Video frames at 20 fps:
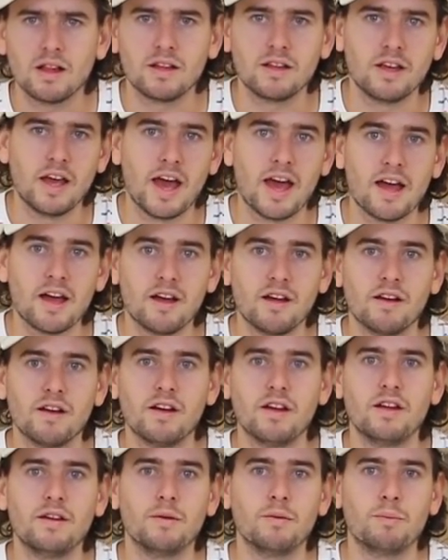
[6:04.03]
yeah,
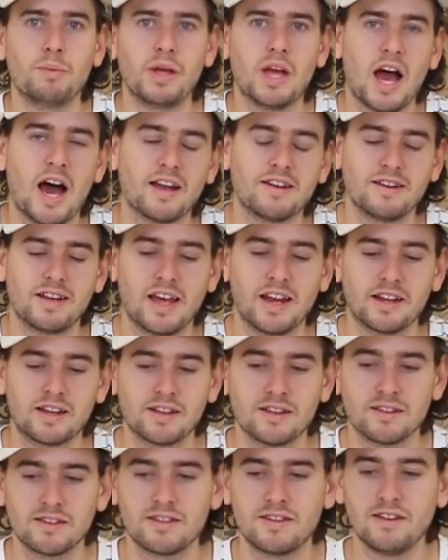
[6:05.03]
it'd be hard to get a
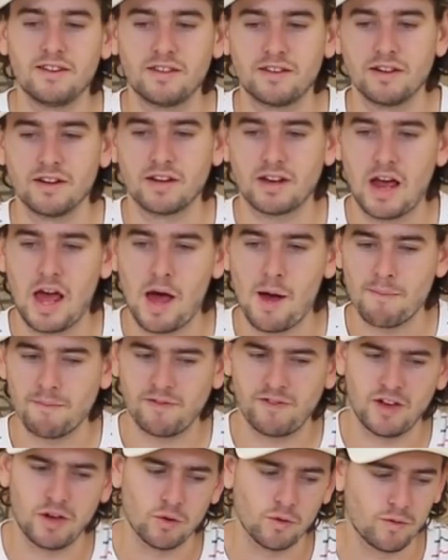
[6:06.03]
consistent
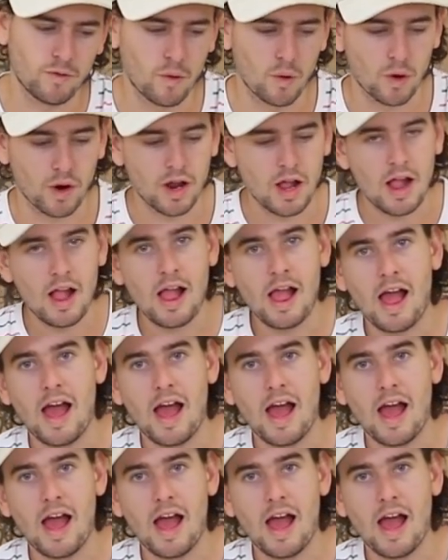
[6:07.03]
feel for it.